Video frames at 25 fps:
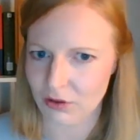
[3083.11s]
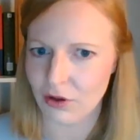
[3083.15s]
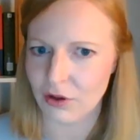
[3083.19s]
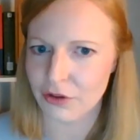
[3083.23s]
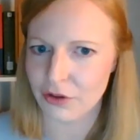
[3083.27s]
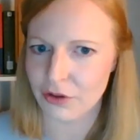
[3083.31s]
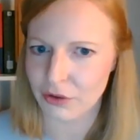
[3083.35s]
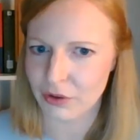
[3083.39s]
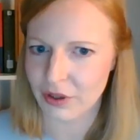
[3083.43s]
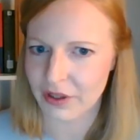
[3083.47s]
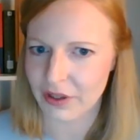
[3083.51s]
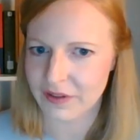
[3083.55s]

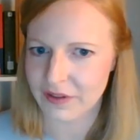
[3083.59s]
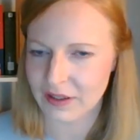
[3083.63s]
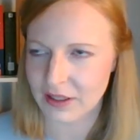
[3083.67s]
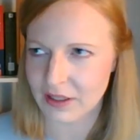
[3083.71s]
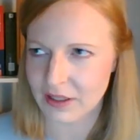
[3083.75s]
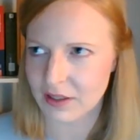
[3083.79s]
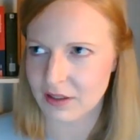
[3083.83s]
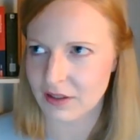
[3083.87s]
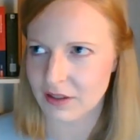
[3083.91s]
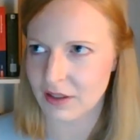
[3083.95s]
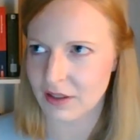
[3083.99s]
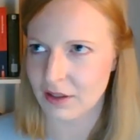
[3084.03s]
Although I think
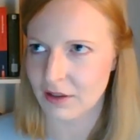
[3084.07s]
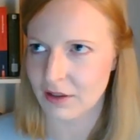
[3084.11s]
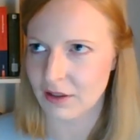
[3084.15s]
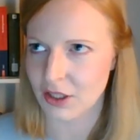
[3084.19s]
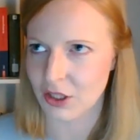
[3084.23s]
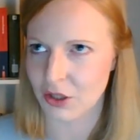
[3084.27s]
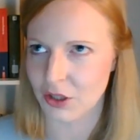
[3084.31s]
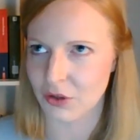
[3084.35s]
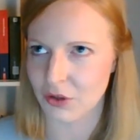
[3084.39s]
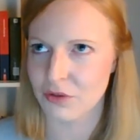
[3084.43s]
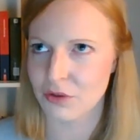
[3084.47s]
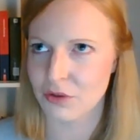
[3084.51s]

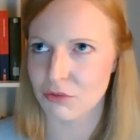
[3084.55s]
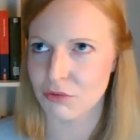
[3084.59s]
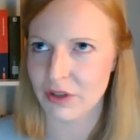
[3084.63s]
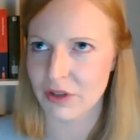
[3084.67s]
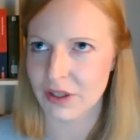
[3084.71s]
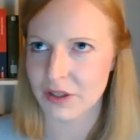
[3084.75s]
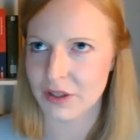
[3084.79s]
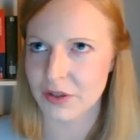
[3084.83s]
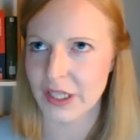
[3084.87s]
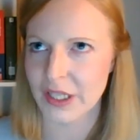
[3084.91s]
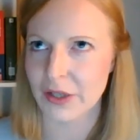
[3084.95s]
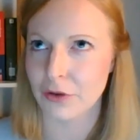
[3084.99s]
the
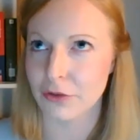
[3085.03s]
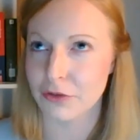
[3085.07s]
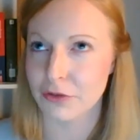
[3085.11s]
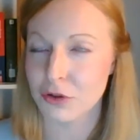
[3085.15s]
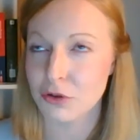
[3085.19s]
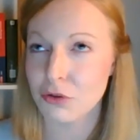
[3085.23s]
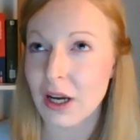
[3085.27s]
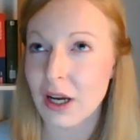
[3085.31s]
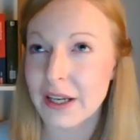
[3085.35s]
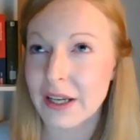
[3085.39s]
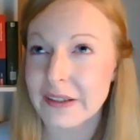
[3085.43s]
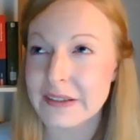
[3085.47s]
rhetoric of
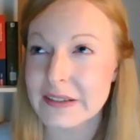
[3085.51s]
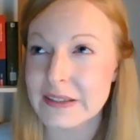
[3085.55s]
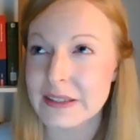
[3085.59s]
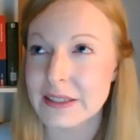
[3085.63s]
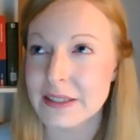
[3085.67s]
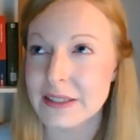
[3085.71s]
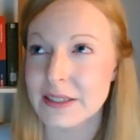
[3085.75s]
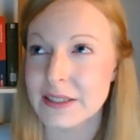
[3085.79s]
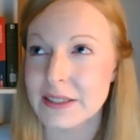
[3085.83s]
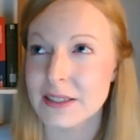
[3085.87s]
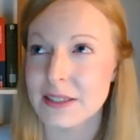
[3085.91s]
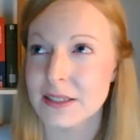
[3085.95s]

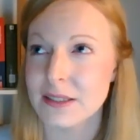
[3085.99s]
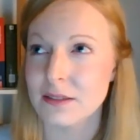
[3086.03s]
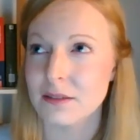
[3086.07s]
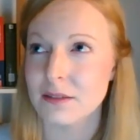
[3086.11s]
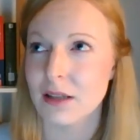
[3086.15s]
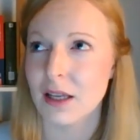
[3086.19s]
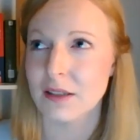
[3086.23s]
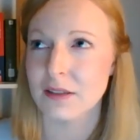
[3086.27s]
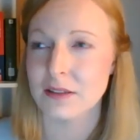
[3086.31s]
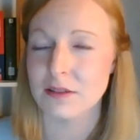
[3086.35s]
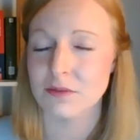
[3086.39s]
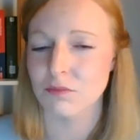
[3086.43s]
crisis,
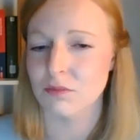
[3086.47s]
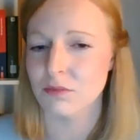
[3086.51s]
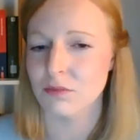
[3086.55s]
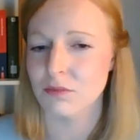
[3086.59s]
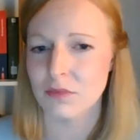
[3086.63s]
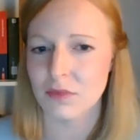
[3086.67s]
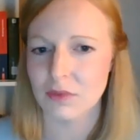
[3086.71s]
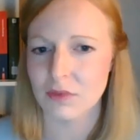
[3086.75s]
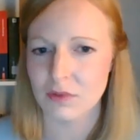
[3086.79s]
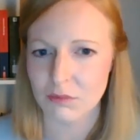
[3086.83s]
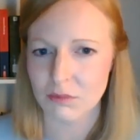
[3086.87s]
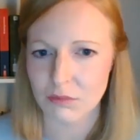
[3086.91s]
as
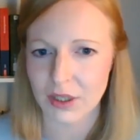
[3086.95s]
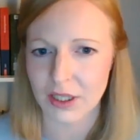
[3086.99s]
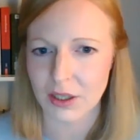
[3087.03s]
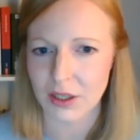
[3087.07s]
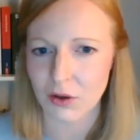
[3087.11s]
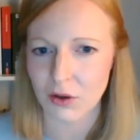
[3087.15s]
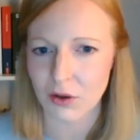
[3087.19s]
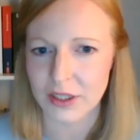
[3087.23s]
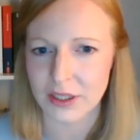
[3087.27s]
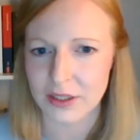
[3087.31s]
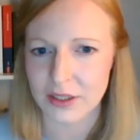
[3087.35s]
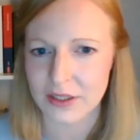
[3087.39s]
my
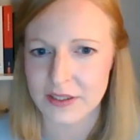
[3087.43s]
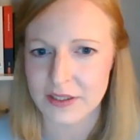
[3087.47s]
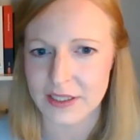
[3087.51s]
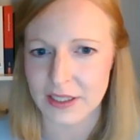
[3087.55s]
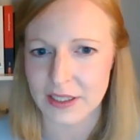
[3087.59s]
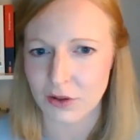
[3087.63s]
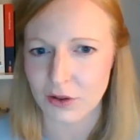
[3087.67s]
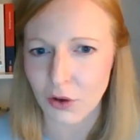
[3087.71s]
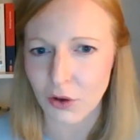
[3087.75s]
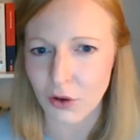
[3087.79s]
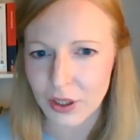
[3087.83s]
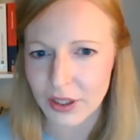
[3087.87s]
colleague Christian
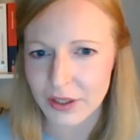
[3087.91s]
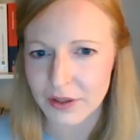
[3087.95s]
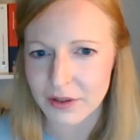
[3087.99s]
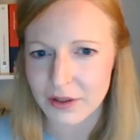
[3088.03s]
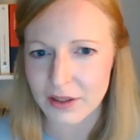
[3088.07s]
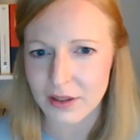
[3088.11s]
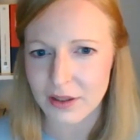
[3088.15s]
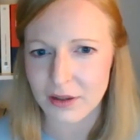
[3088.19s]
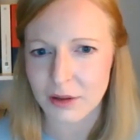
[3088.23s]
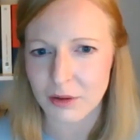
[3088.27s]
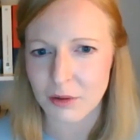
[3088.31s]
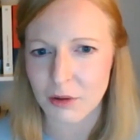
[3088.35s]
Boylan
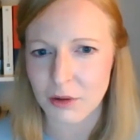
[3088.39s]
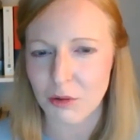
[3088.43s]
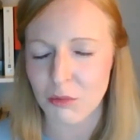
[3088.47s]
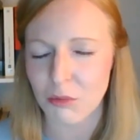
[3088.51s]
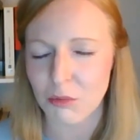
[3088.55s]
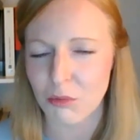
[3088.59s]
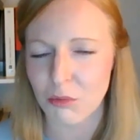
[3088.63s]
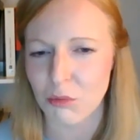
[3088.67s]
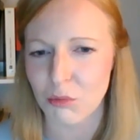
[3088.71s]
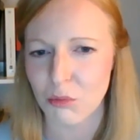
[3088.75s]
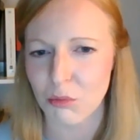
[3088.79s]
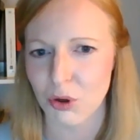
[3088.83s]

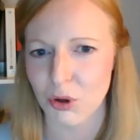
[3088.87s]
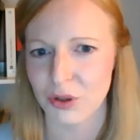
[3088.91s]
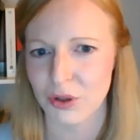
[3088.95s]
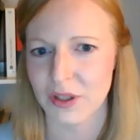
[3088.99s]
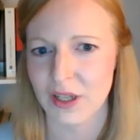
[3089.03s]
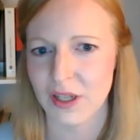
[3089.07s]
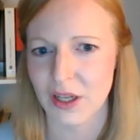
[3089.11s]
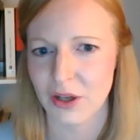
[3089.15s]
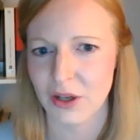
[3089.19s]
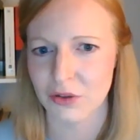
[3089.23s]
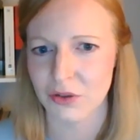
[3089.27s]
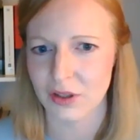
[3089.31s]
pointed
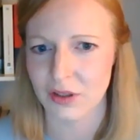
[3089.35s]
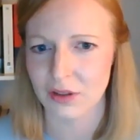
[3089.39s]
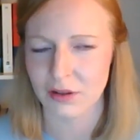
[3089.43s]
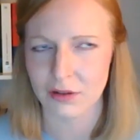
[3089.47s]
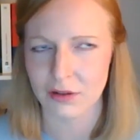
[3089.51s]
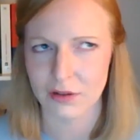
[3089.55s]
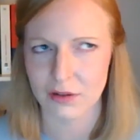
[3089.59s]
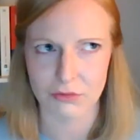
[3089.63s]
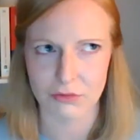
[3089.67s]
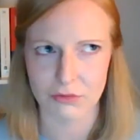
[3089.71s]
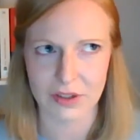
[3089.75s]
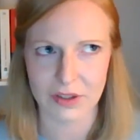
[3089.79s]
out in a
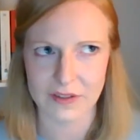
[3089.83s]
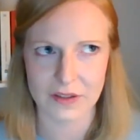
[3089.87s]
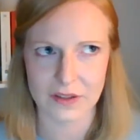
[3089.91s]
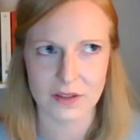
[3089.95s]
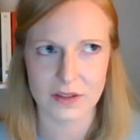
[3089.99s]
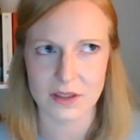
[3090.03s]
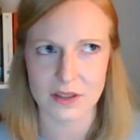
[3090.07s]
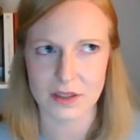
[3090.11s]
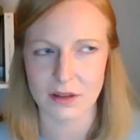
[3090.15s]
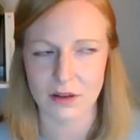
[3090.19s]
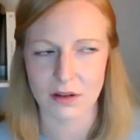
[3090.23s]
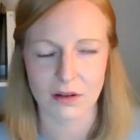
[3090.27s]

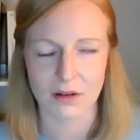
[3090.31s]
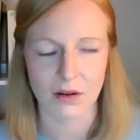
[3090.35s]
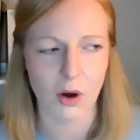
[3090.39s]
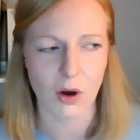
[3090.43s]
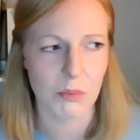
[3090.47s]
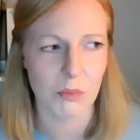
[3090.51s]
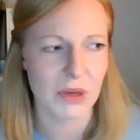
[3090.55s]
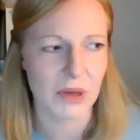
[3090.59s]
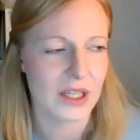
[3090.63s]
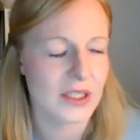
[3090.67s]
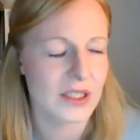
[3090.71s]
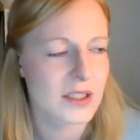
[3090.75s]
recent
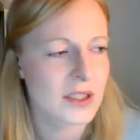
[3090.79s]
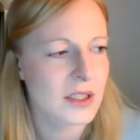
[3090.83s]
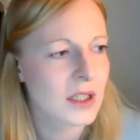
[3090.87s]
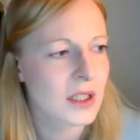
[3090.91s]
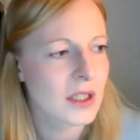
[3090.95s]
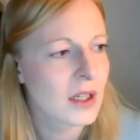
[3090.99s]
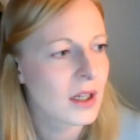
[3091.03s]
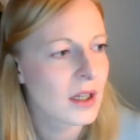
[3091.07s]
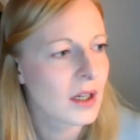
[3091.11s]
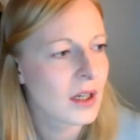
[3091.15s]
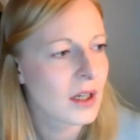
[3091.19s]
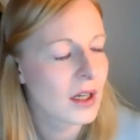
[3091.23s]
op-ed,
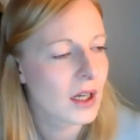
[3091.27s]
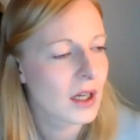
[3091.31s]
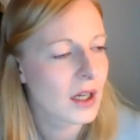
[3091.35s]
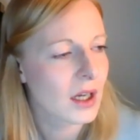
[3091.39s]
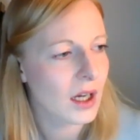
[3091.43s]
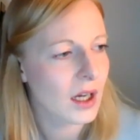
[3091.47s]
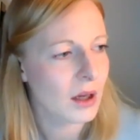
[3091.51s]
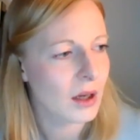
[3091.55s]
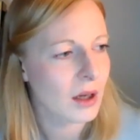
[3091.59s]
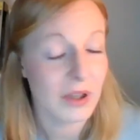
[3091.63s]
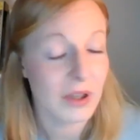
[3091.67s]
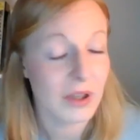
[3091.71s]

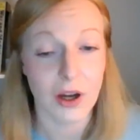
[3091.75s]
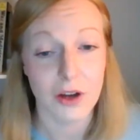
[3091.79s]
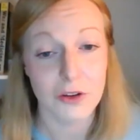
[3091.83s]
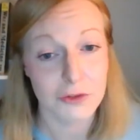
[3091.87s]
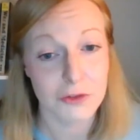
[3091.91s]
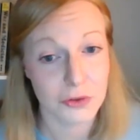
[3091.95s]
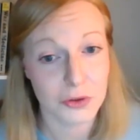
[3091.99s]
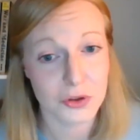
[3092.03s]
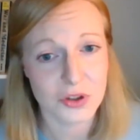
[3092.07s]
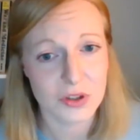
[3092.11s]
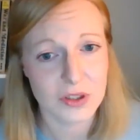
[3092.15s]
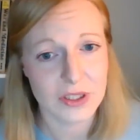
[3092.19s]

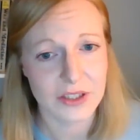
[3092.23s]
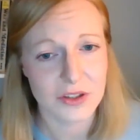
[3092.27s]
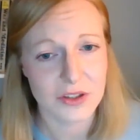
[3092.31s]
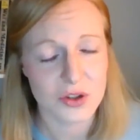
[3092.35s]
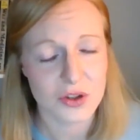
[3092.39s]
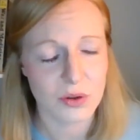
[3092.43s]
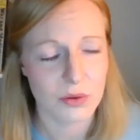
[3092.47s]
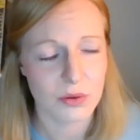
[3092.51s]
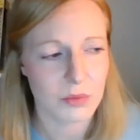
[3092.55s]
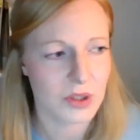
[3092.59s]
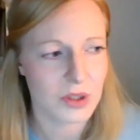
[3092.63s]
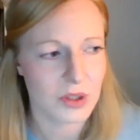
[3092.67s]
unfortunately in
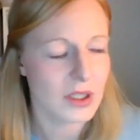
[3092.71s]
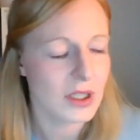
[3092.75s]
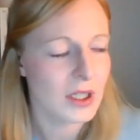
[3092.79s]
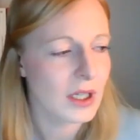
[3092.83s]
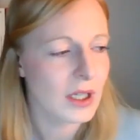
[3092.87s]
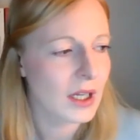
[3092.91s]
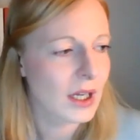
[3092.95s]
German,